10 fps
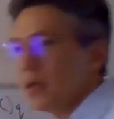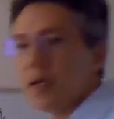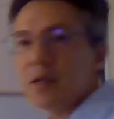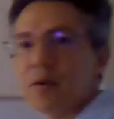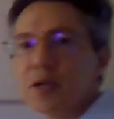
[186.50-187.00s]

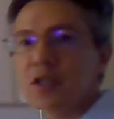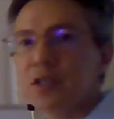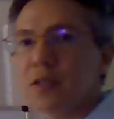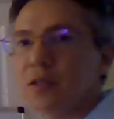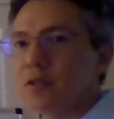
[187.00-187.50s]
Okay, the
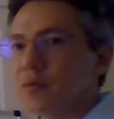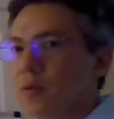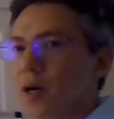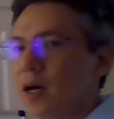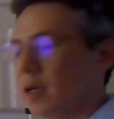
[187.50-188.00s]
question is
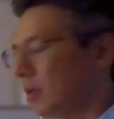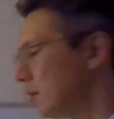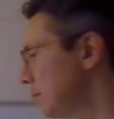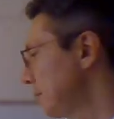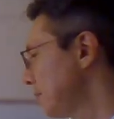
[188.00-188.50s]
why?
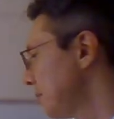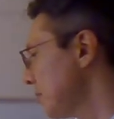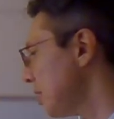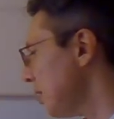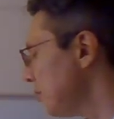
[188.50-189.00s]

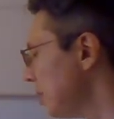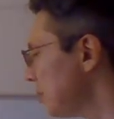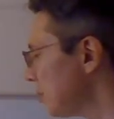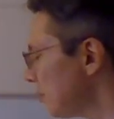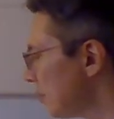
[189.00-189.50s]
Okay,
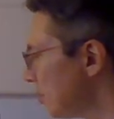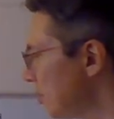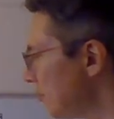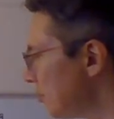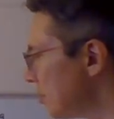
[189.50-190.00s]
remember the
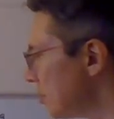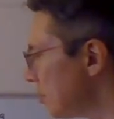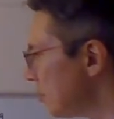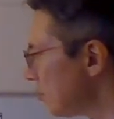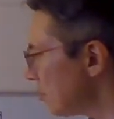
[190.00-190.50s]
difference
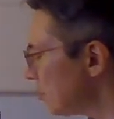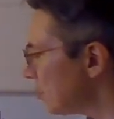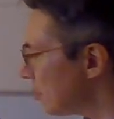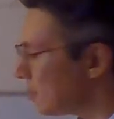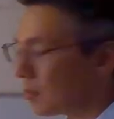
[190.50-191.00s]
is, or you
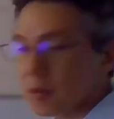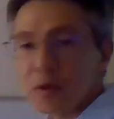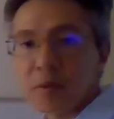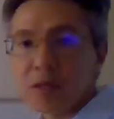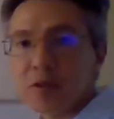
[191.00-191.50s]

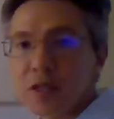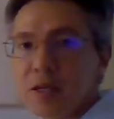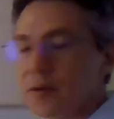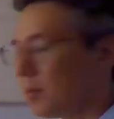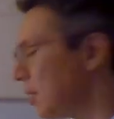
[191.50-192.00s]
normally would
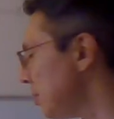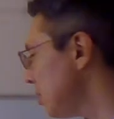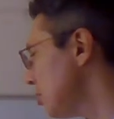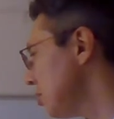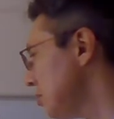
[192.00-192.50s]
think, well, maybe
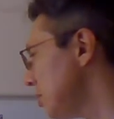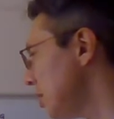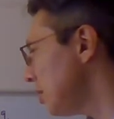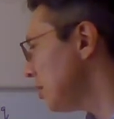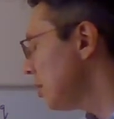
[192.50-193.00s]
it should
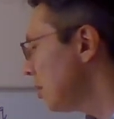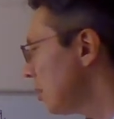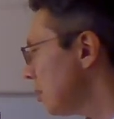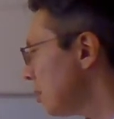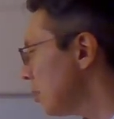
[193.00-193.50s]
be
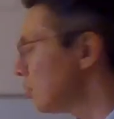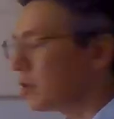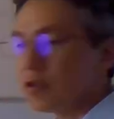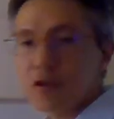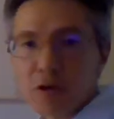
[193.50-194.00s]
only
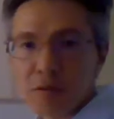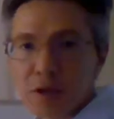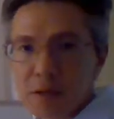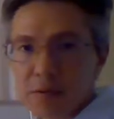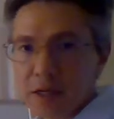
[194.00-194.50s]
the short
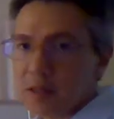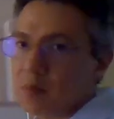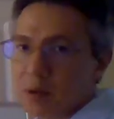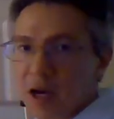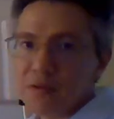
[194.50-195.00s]
run, right?
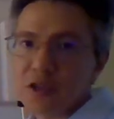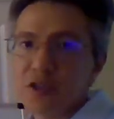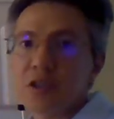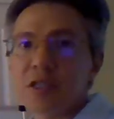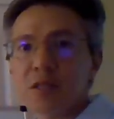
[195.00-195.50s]
Profit
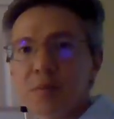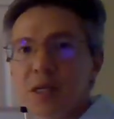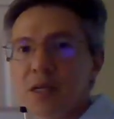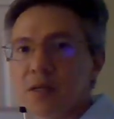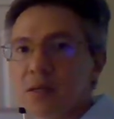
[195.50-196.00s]
should
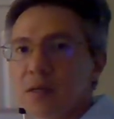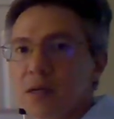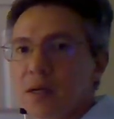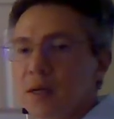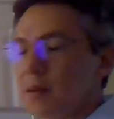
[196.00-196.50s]
disappear.
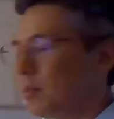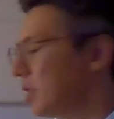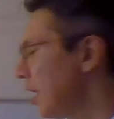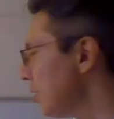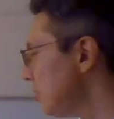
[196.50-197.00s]
But
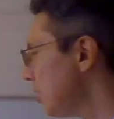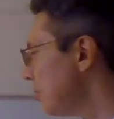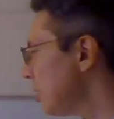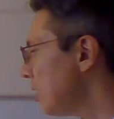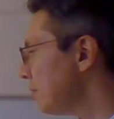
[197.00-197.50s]
that only
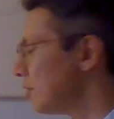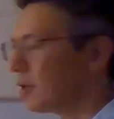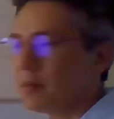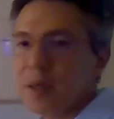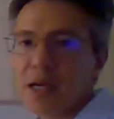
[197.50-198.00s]
applied for the
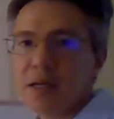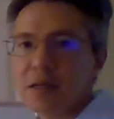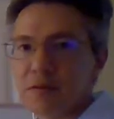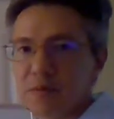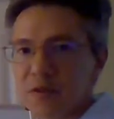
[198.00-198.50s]

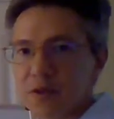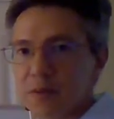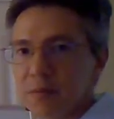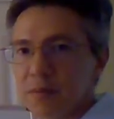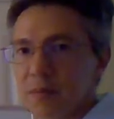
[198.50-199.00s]
competitive firm.
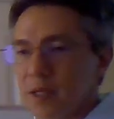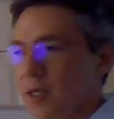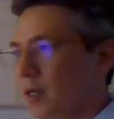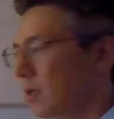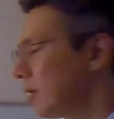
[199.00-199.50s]

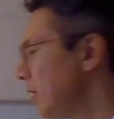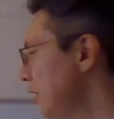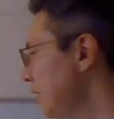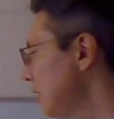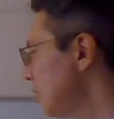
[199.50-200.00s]

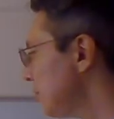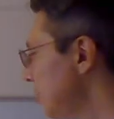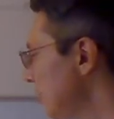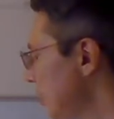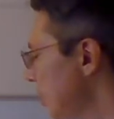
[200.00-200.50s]
Here, we
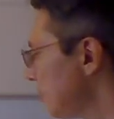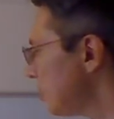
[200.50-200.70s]
don't have